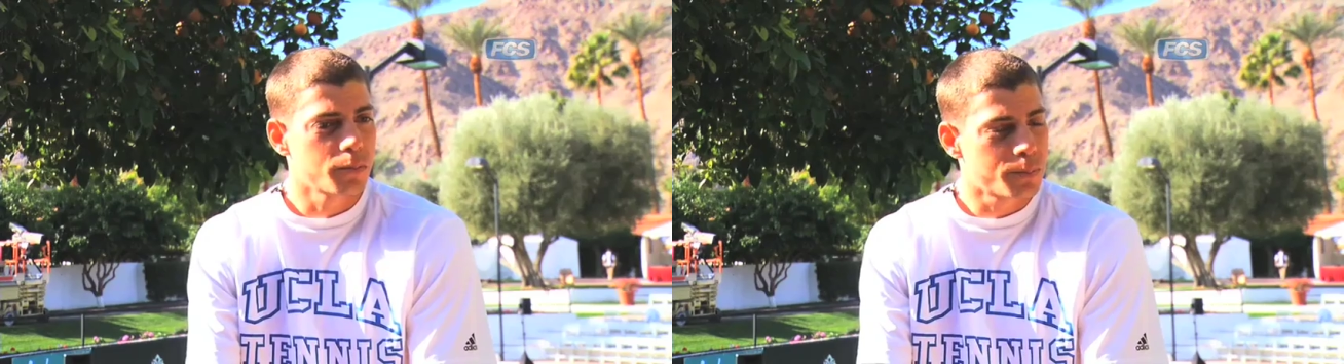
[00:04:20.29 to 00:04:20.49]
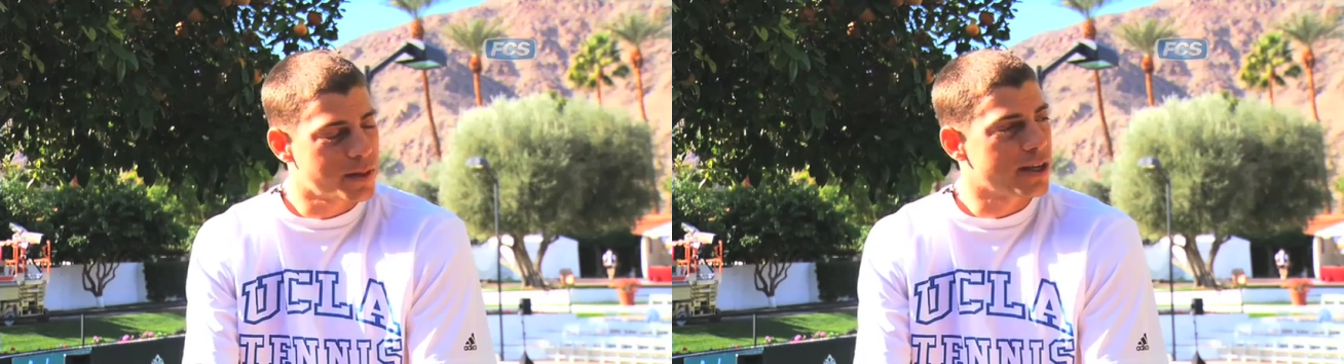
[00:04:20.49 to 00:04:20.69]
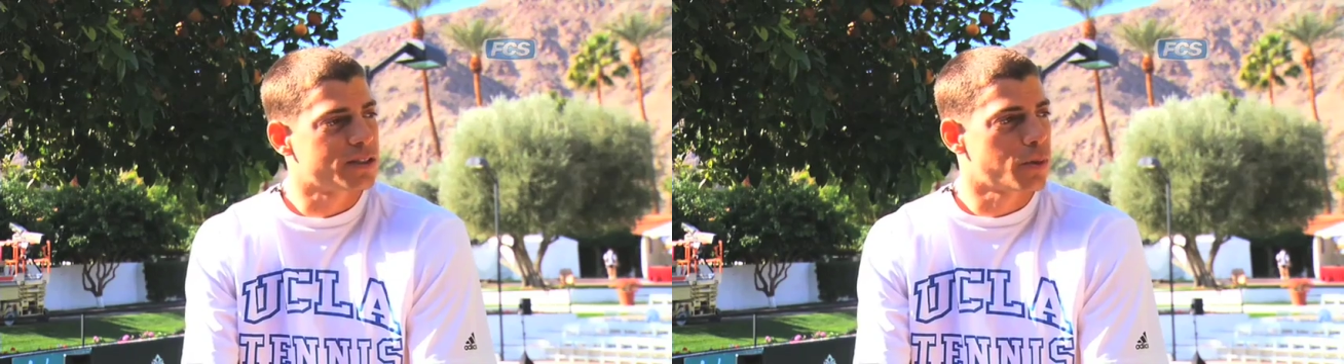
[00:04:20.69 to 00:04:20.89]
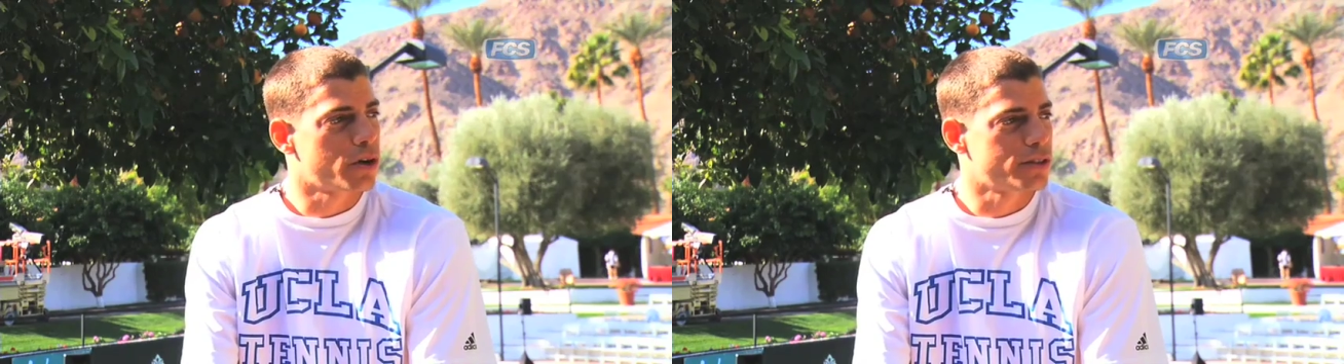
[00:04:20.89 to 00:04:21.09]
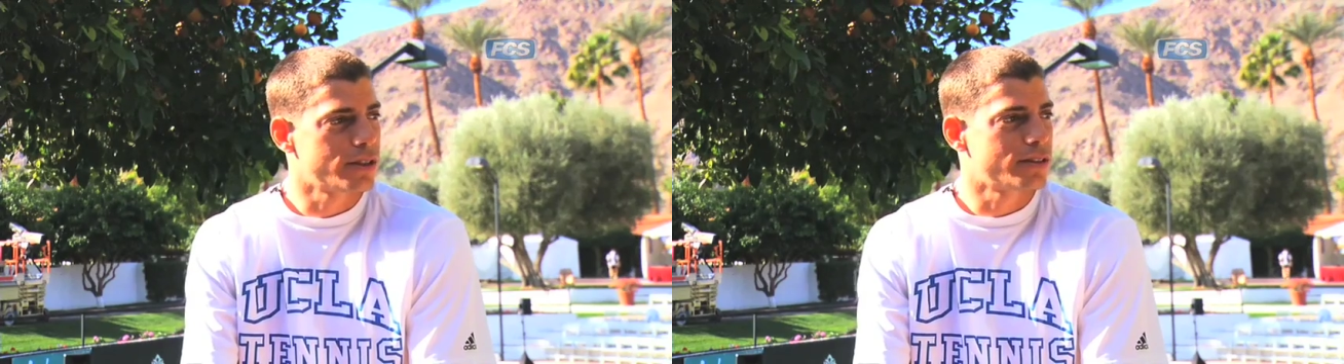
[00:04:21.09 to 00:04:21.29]
play sports
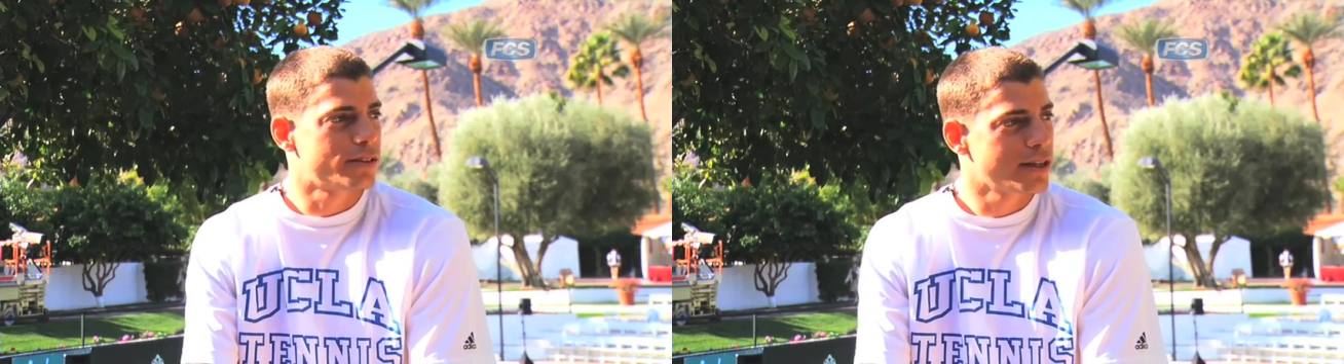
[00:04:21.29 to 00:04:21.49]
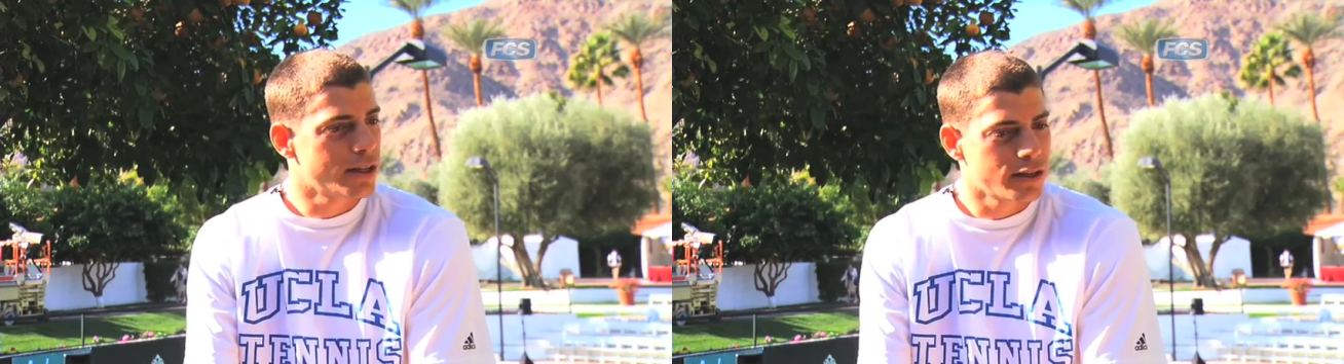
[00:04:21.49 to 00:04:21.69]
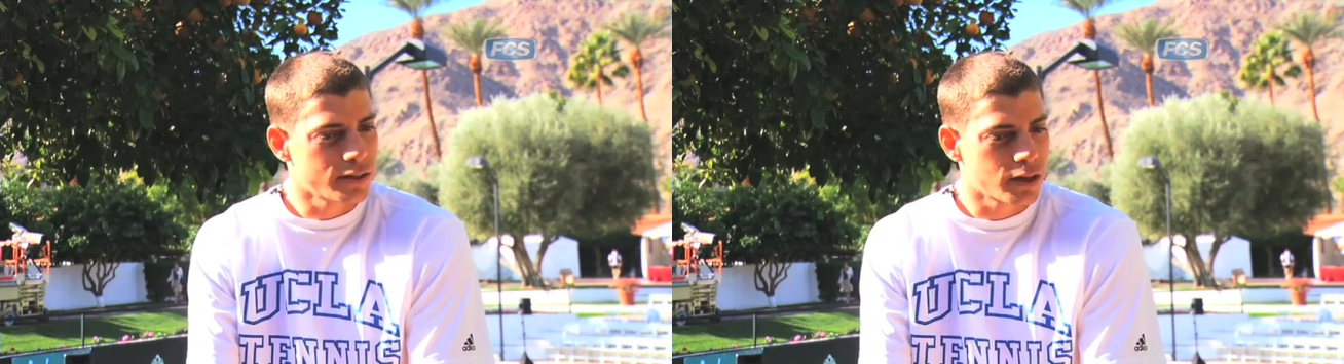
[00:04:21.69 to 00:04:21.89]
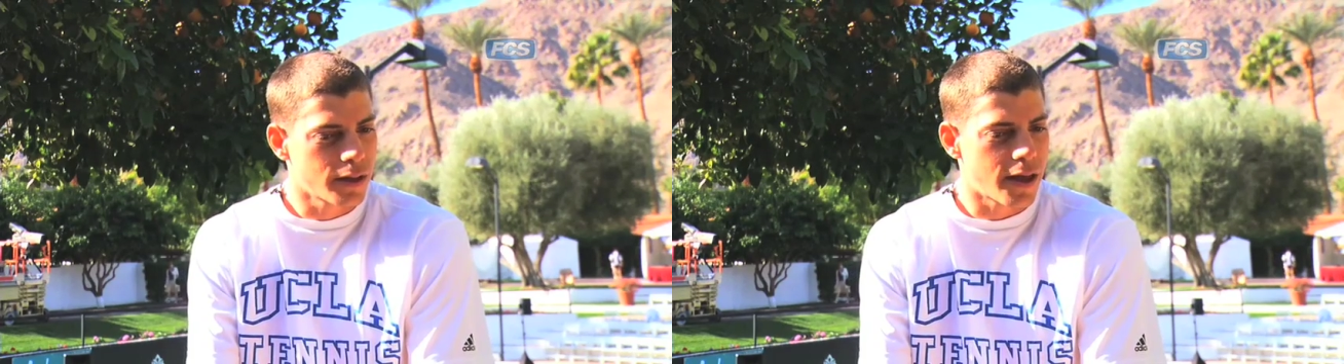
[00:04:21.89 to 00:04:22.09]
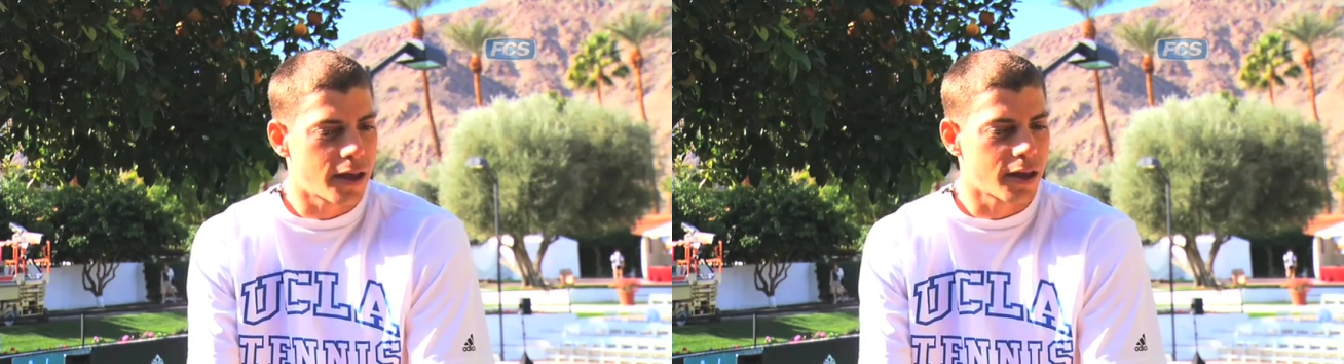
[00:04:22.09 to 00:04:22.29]
and still
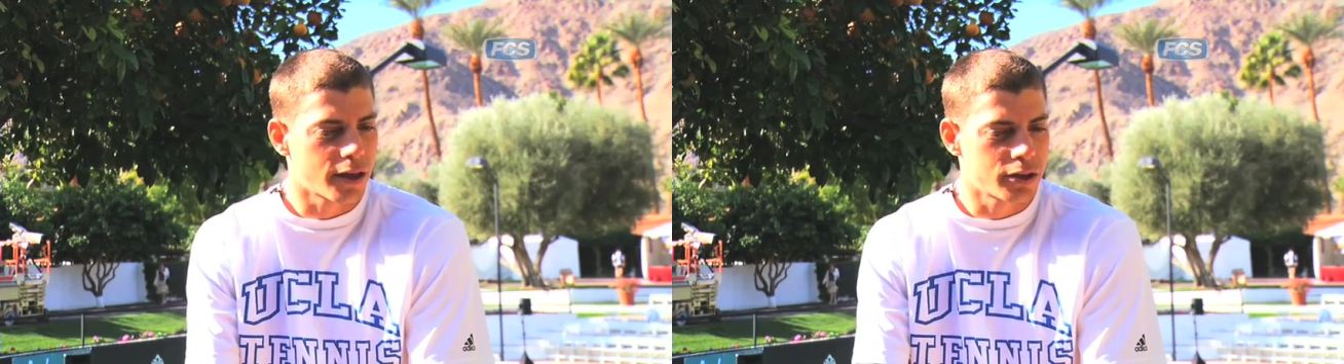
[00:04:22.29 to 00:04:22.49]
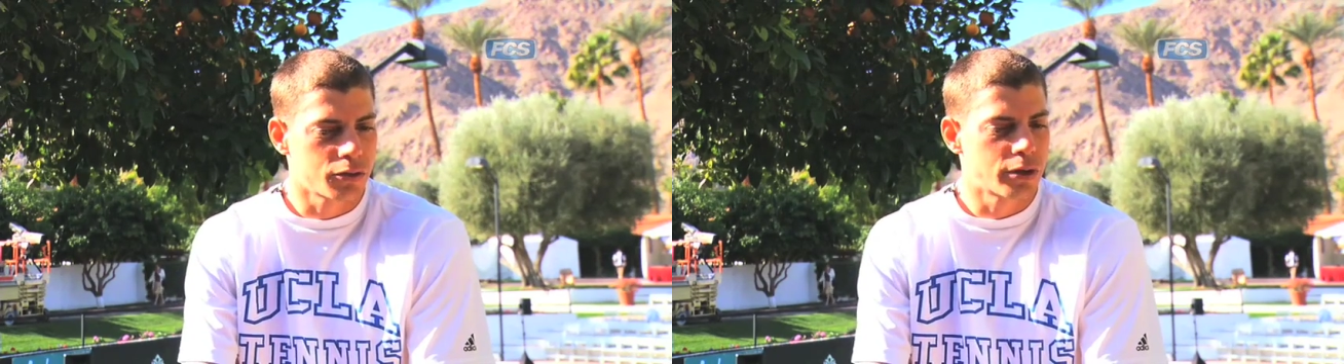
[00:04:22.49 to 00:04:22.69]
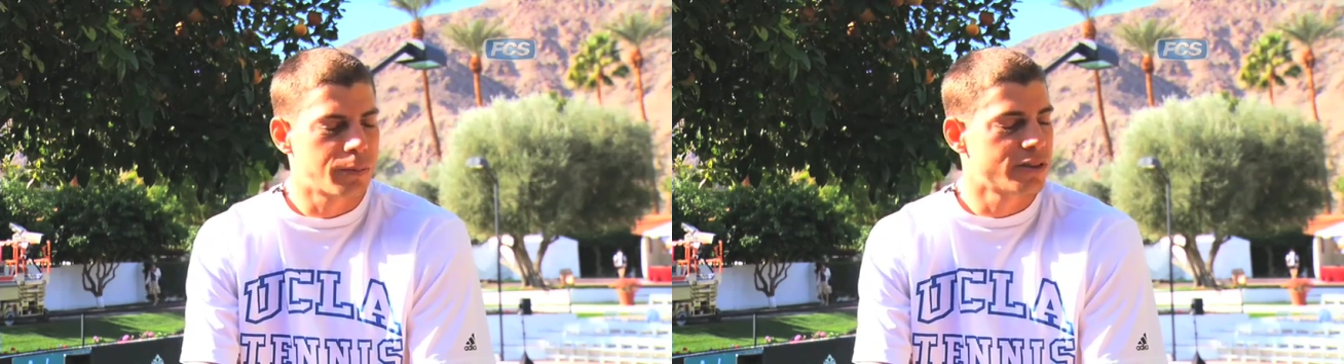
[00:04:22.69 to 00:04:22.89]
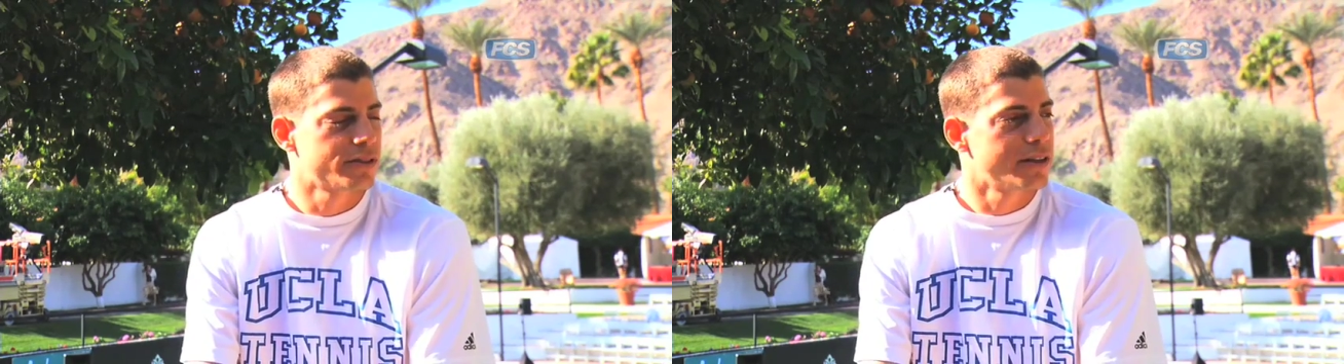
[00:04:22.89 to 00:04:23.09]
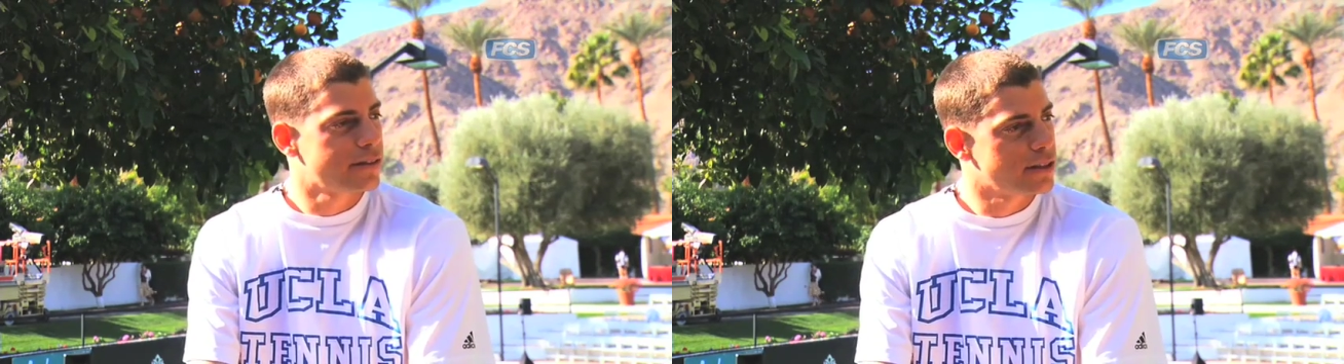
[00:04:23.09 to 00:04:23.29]

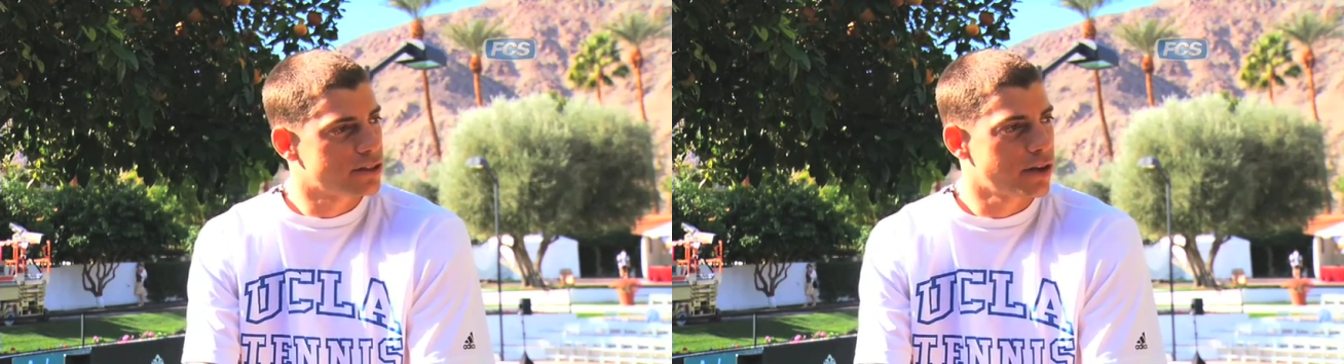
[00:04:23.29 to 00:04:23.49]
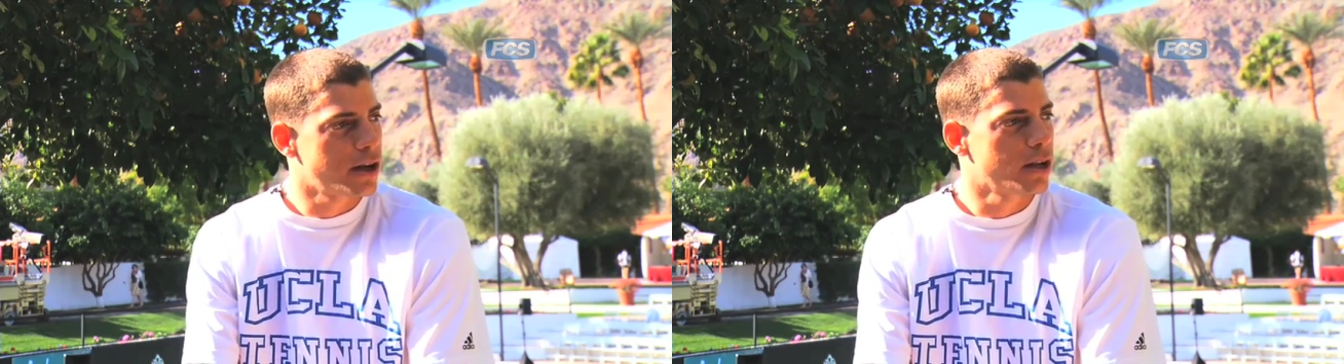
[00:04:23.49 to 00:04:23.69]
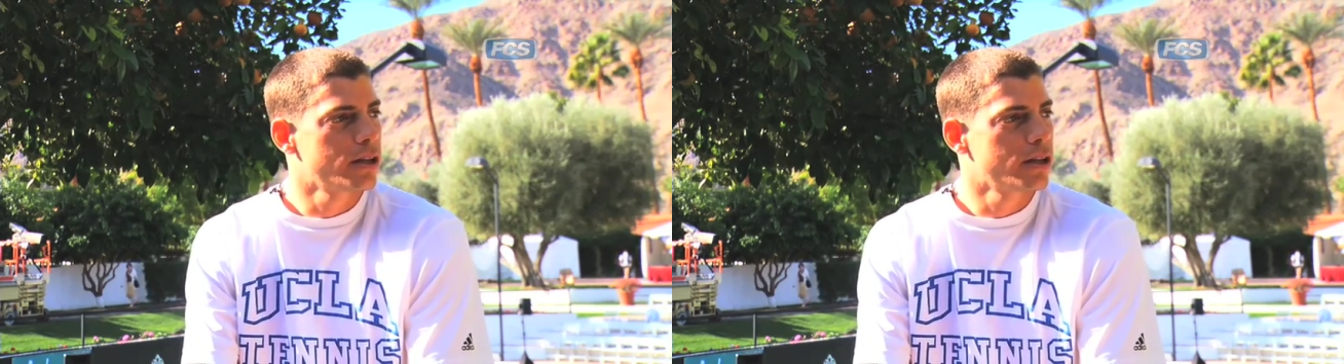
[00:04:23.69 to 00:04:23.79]
represent Israel